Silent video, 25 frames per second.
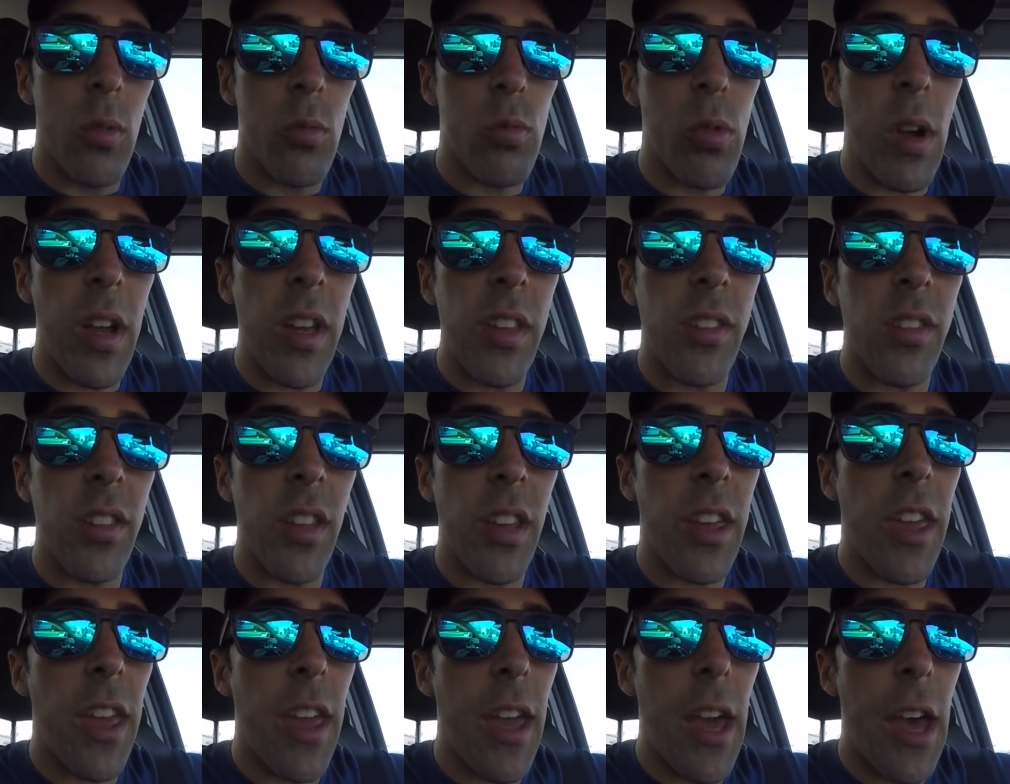race
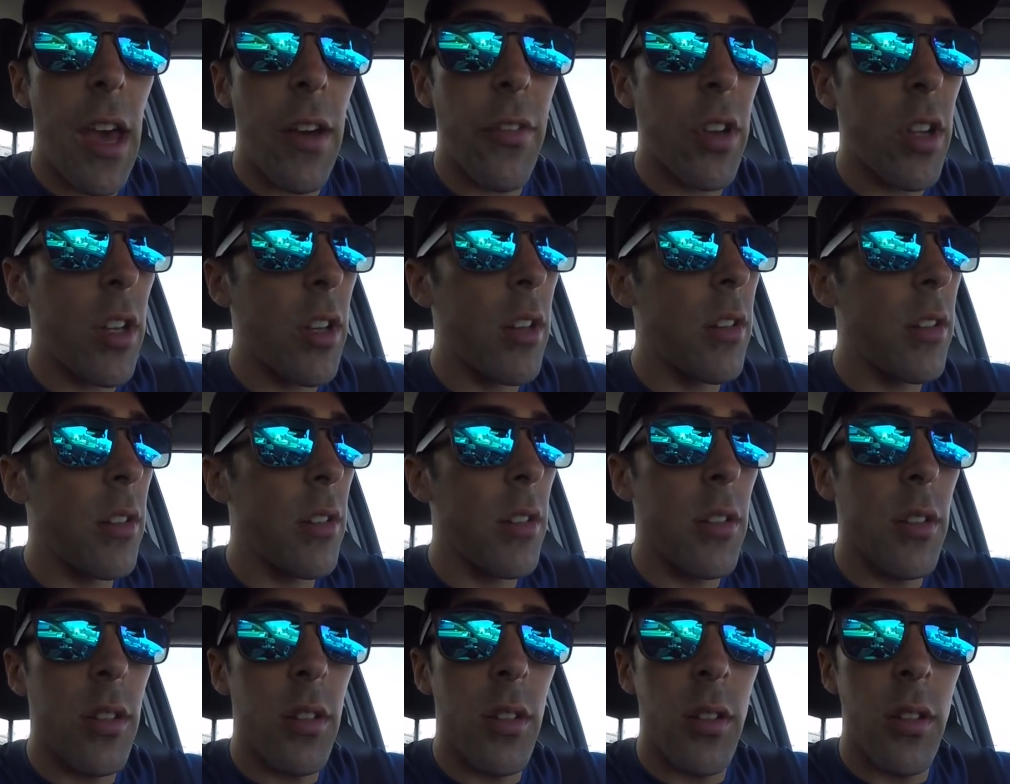like you have it,
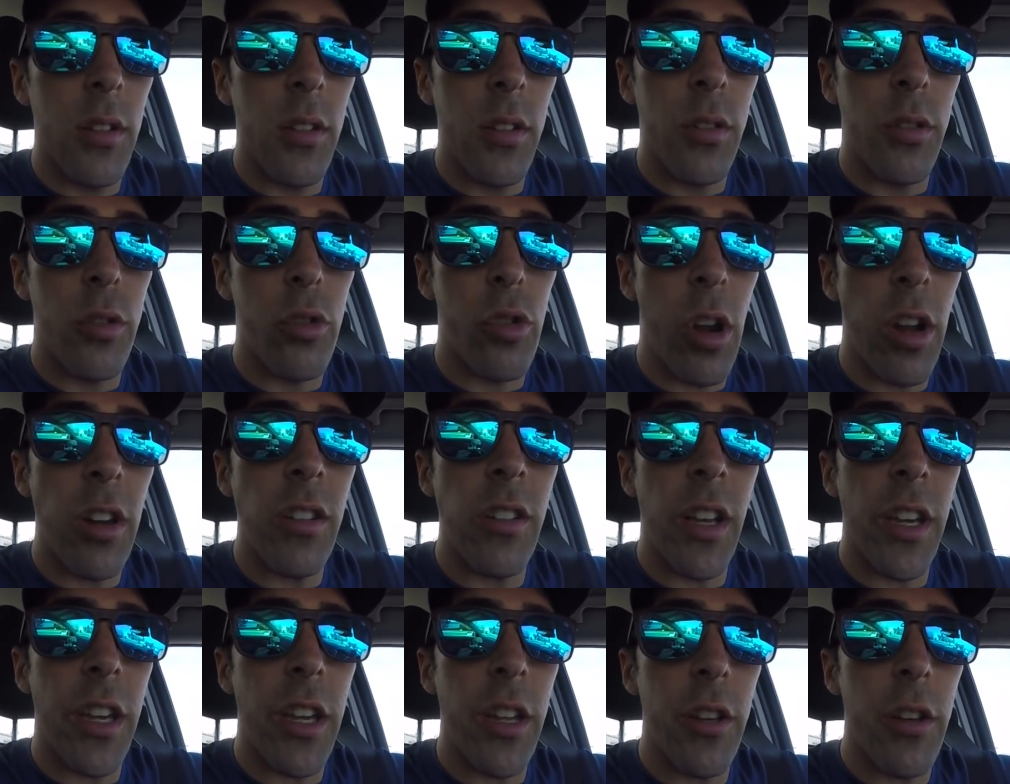train
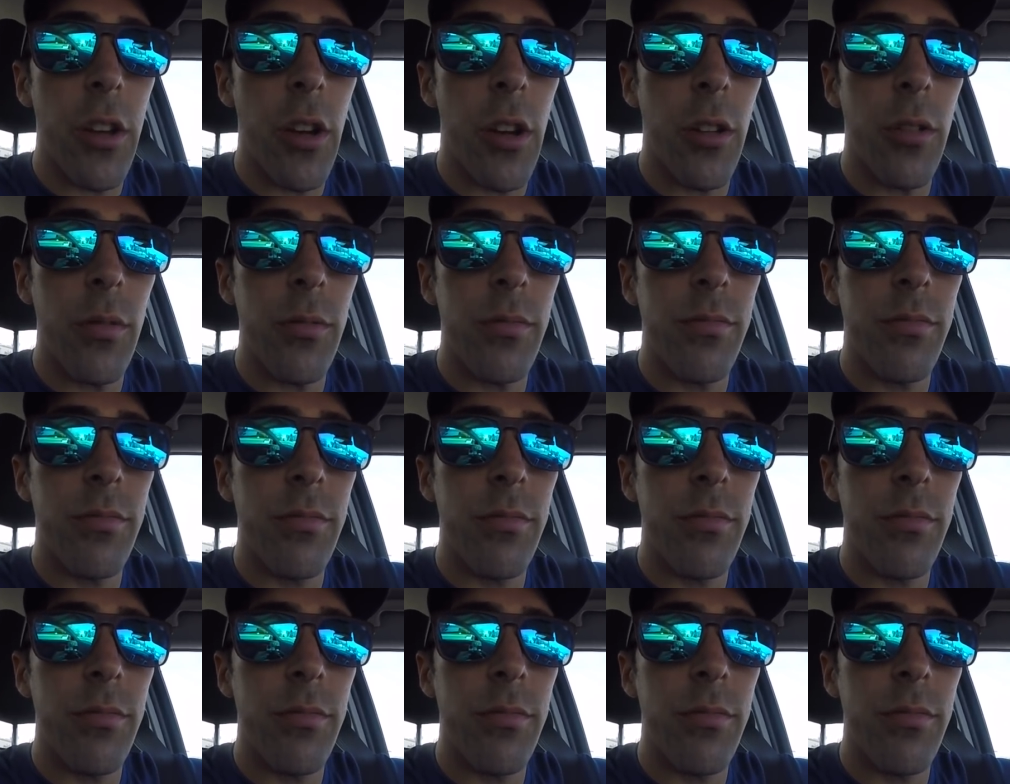like you don't.